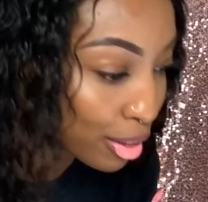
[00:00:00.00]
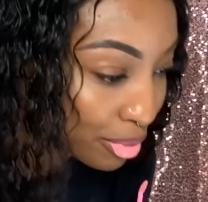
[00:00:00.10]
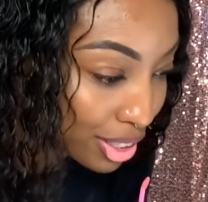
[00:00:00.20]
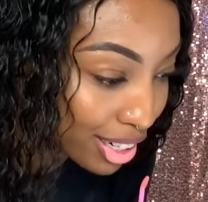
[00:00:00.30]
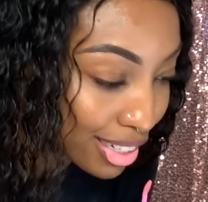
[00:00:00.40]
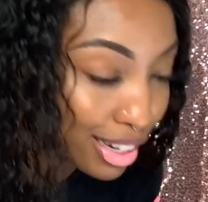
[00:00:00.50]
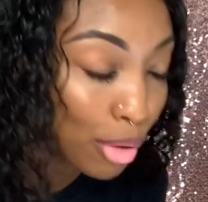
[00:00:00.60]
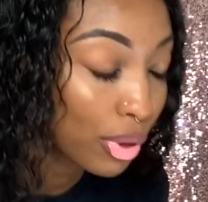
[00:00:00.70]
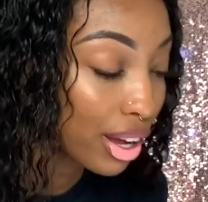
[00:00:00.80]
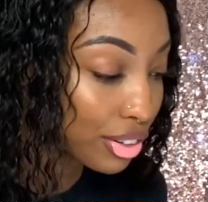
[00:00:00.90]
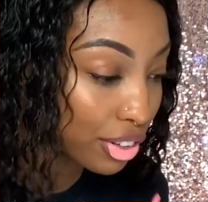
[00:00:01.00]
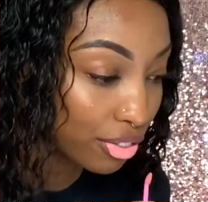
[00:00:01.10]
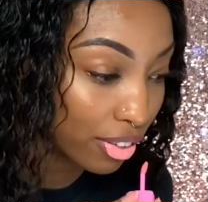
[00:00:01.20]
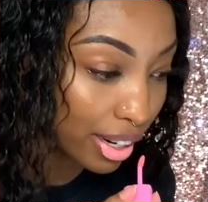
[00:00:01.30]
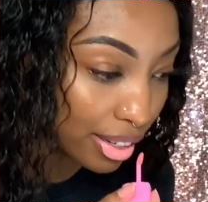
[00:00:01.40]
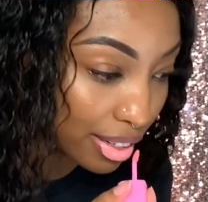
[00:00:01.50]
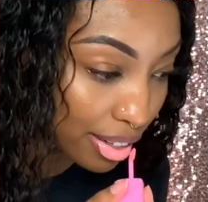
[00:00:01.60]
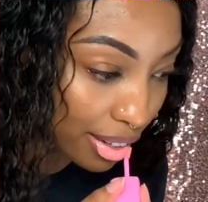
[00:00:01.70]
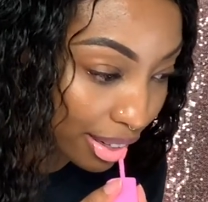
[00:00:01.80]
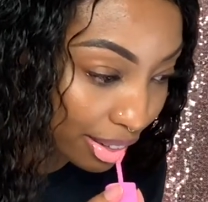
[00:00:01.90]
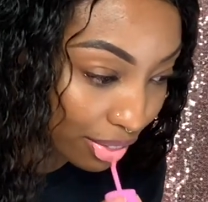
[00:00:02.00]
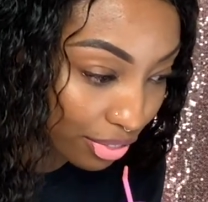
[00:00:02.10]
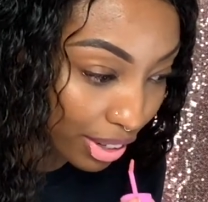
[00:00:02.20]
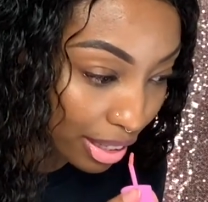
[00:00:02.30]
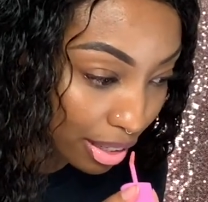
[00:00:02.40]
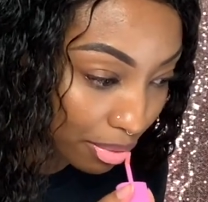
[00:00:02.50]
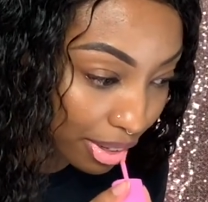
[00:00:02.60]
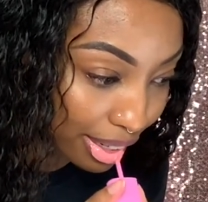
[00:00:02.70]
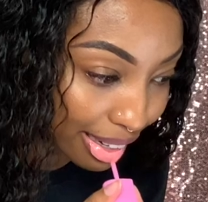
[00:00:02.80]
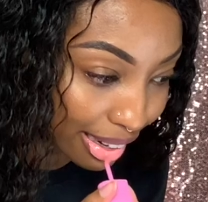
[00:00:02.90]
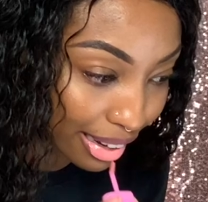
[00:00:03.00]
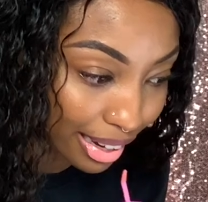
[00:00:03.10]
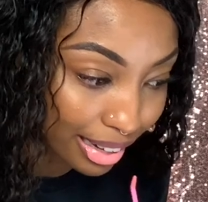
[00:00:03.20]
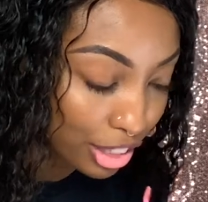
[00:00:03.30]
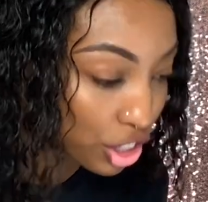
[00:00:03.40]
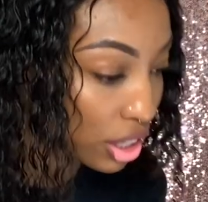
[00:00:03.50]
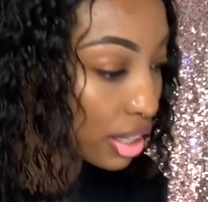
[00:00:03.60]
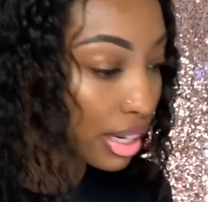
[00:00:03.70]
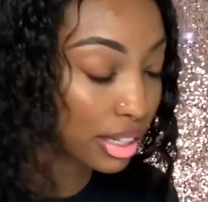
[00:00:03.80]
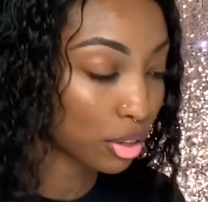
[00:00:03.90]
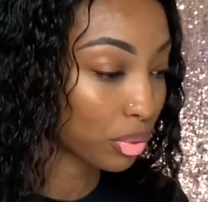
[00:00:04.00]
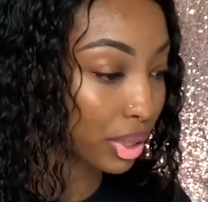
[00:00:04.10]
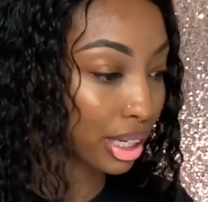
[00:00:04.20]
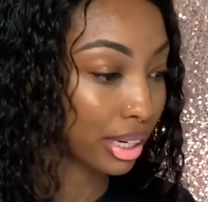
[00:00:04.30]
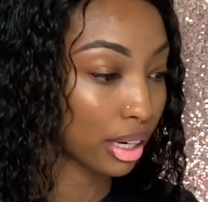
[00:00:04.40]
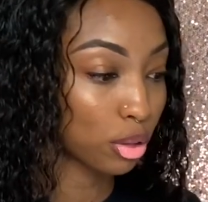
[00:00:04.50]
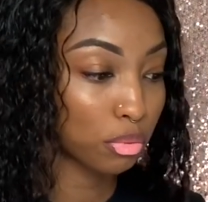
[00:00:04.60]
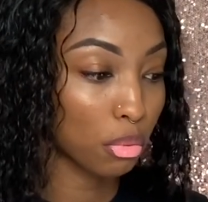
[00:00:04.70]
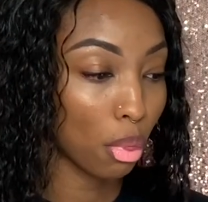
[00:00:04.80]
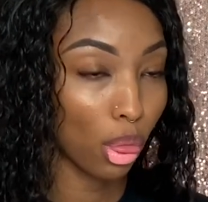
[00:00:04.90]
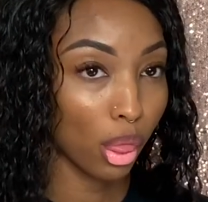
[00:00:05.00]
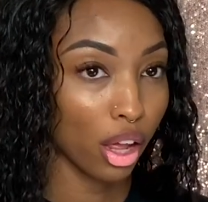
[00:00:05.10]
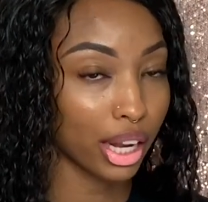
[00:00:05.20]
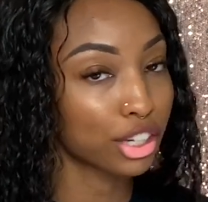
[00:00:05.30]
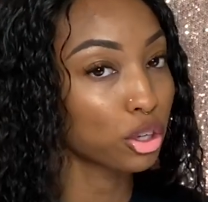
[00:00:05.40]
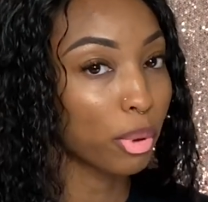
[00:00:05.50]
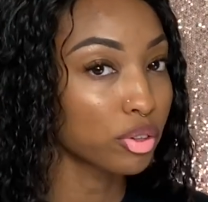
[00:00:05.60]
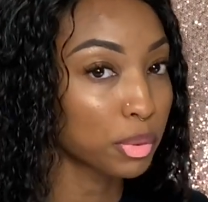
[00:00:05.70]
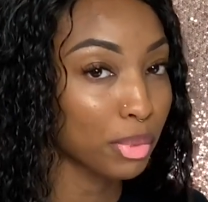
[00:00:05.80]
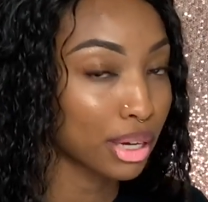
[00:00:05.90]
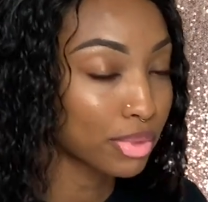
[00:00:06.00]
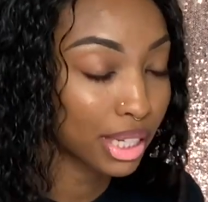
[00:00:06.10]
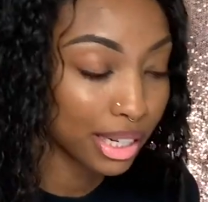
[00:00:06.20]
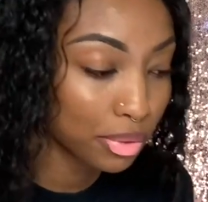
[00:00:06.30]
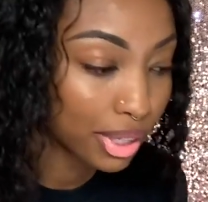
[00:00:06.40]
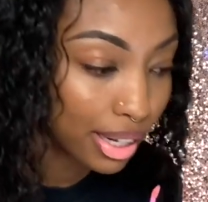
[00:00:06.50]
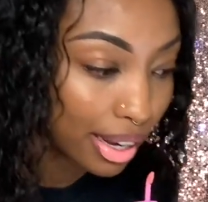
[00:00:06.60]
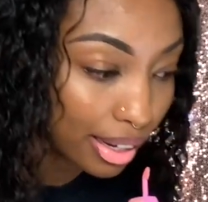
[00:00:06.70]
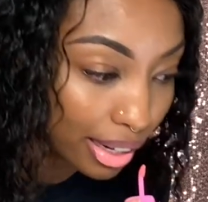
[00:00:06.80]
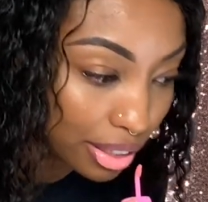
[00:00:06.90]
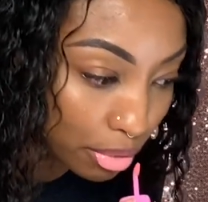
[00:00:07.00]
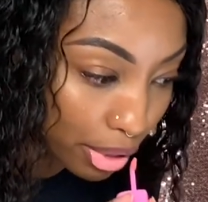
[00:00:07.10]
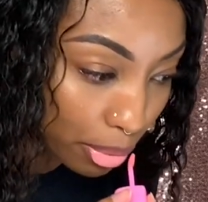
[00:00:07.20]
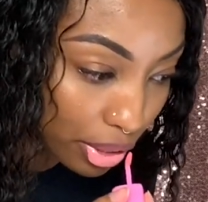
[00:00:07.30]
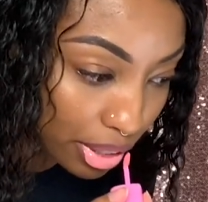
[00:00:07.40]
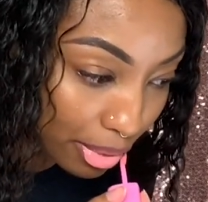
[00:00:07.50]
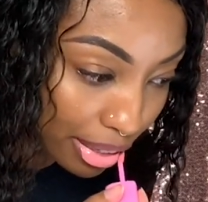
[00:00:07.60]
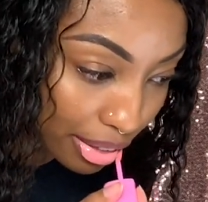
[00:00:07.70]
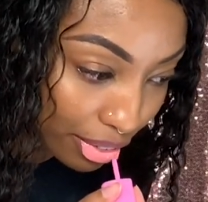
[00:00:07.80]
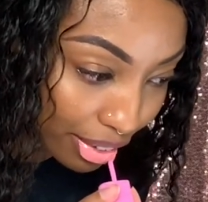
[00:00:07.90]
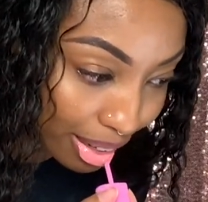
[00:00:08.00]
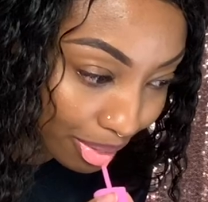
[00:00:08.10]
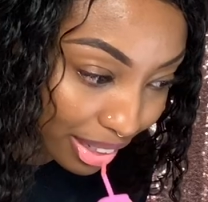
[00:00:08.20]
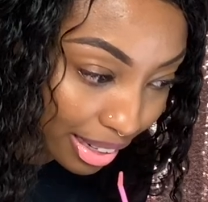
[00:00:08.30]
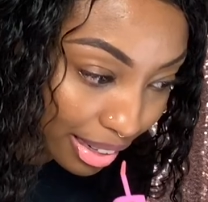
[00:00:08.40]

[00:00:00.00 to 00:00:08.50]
she has a couple hundred friends on Facebook, and she doesn't really, like, she'll post memes and that's really it. Like, she may post about her family,